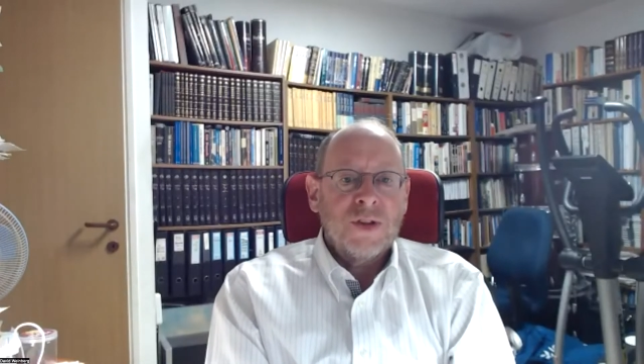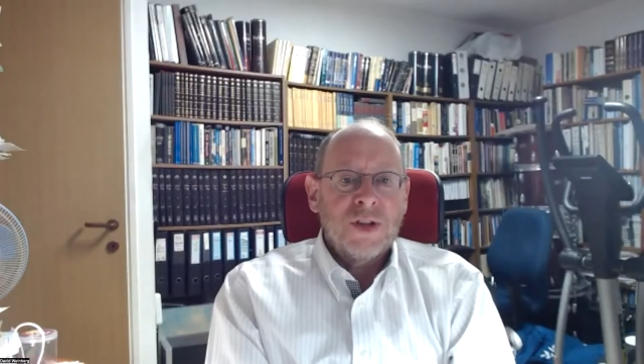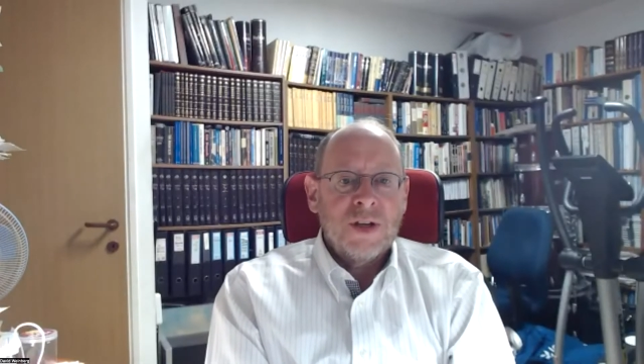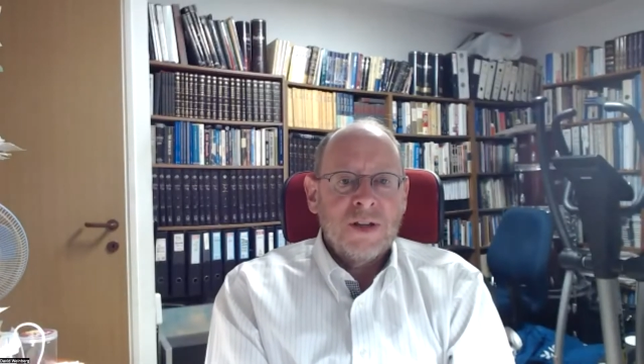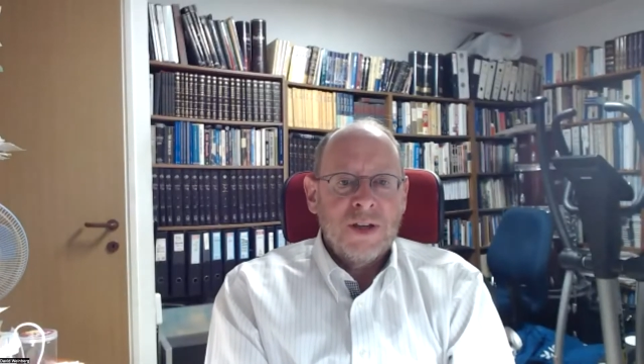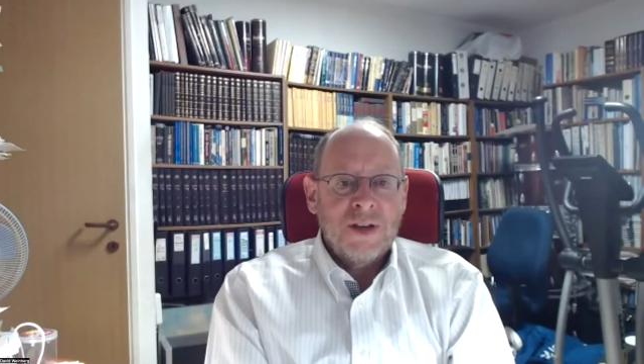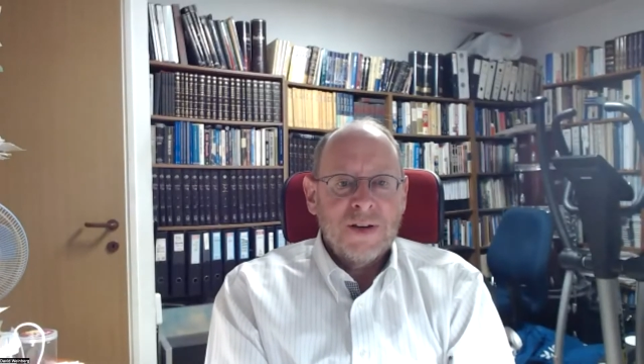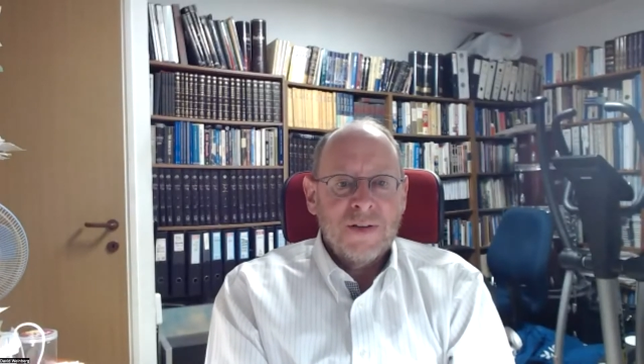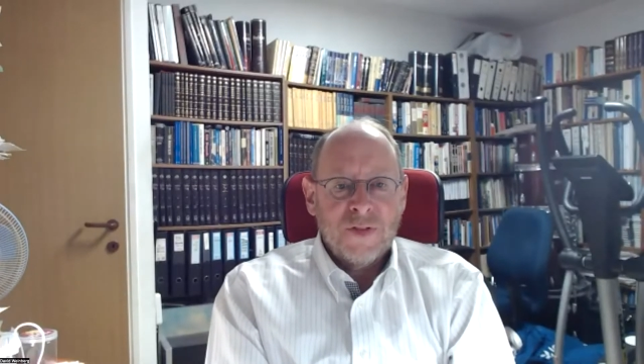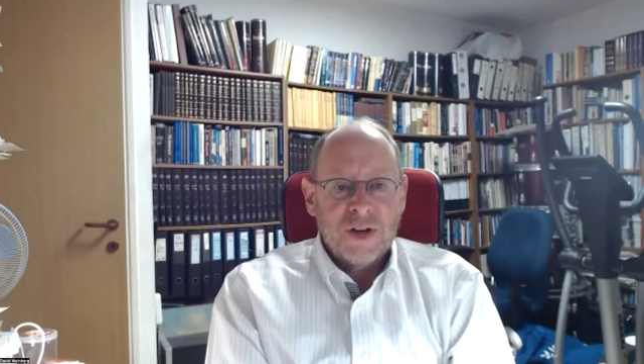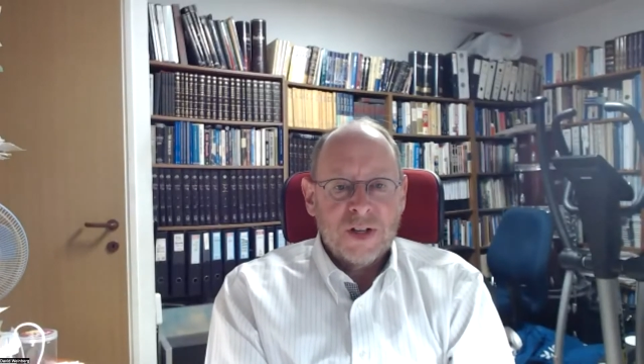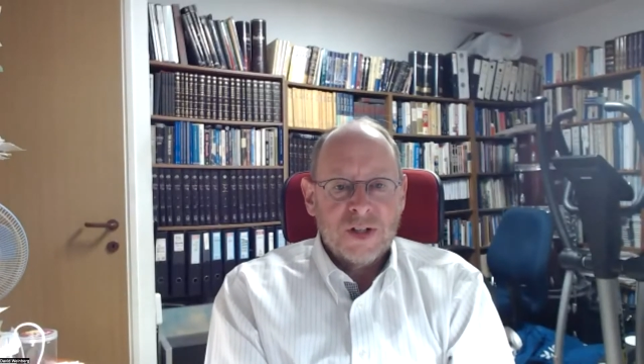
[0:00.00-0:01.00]
the
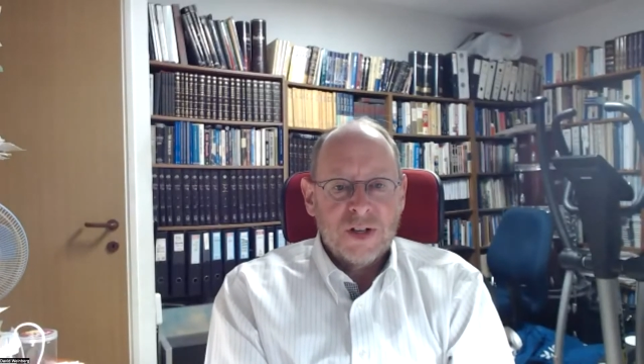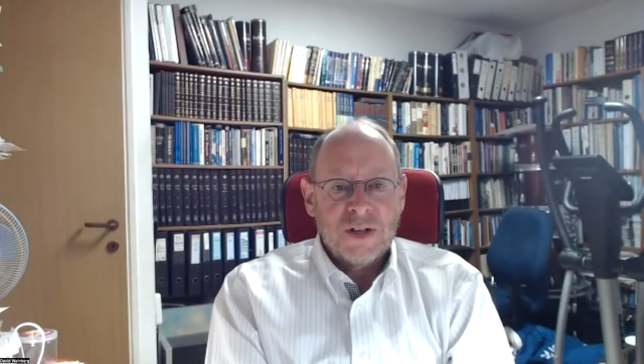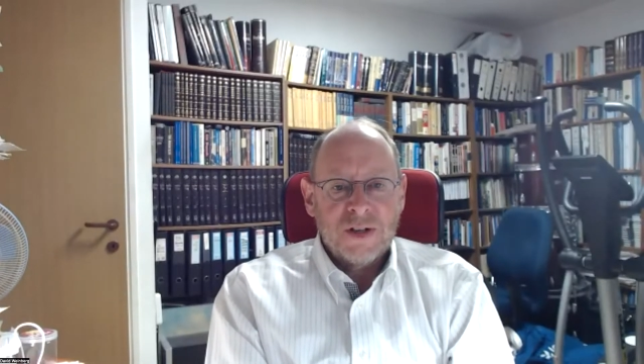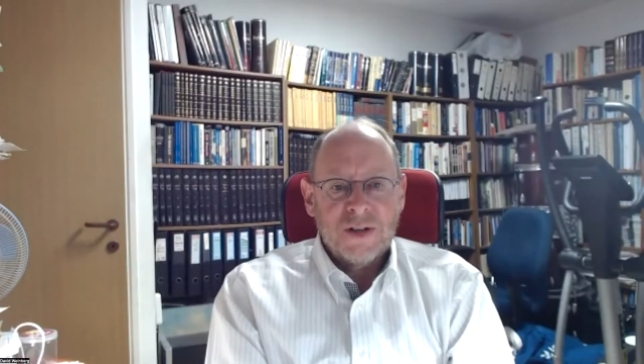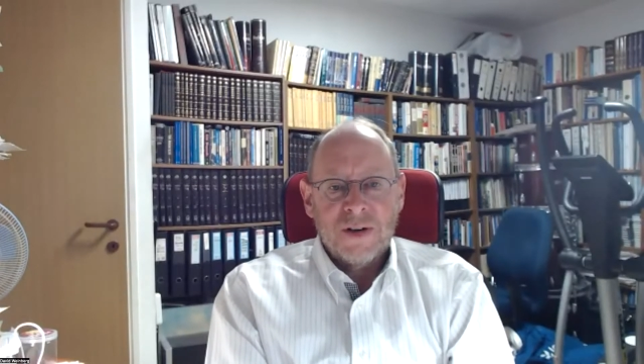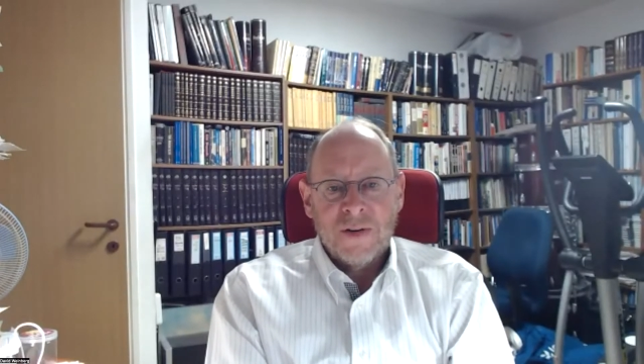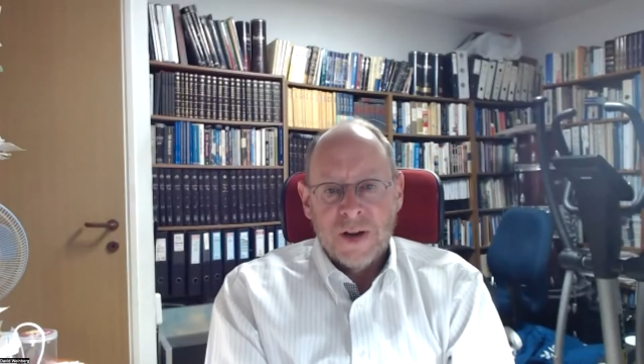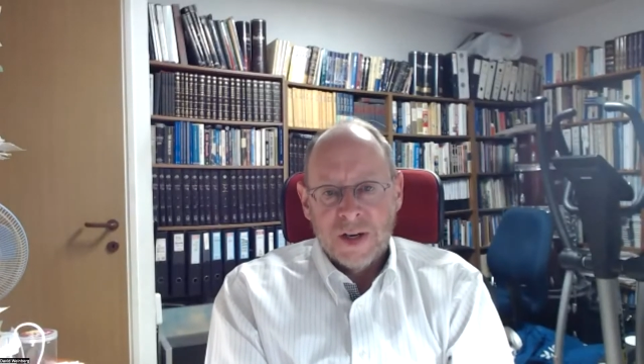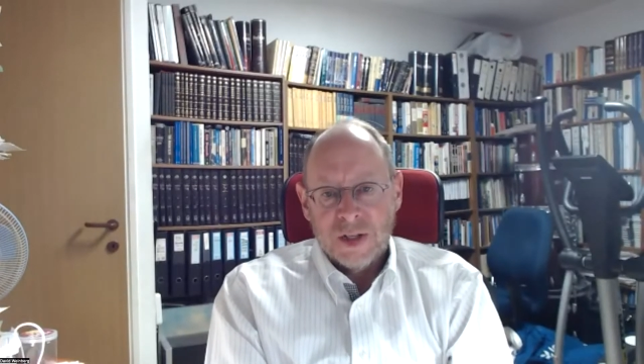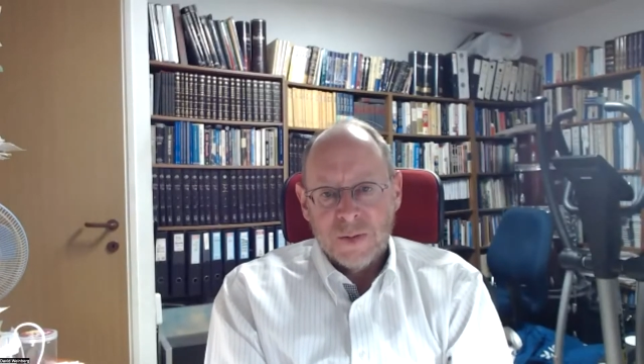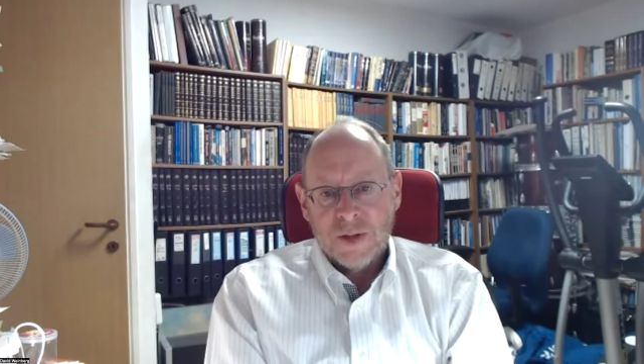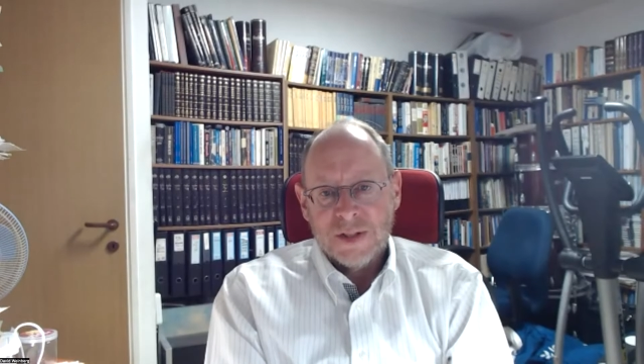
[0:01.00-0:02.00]
deconfliction
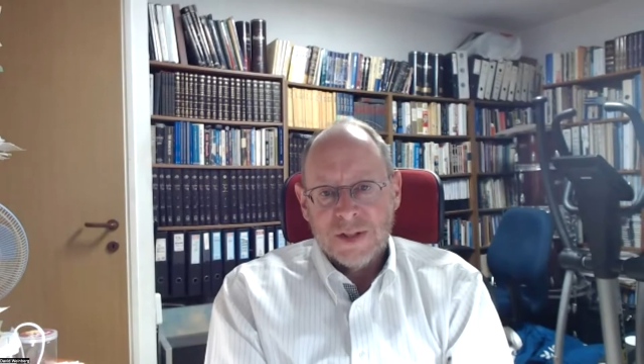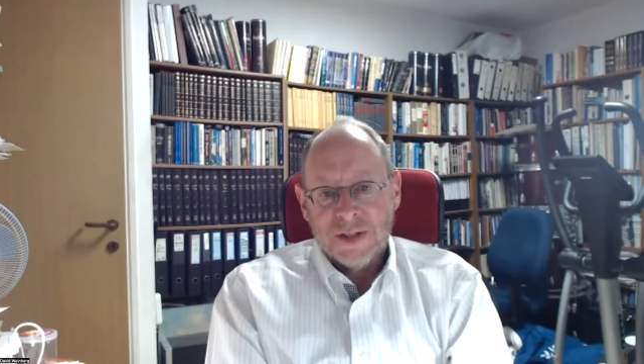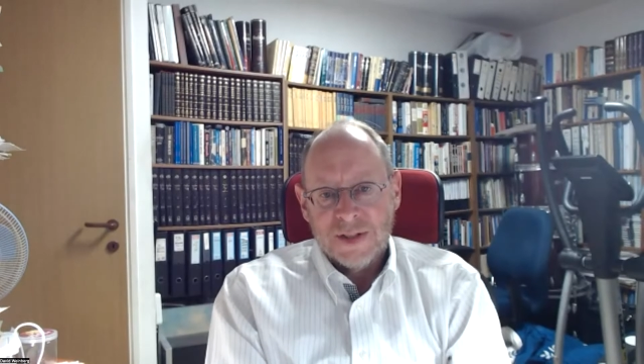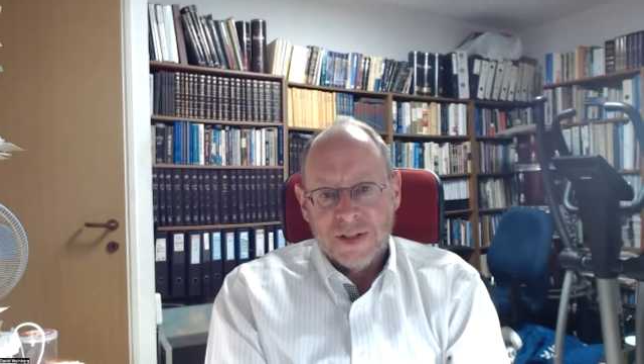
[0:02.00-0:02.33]
arrangements in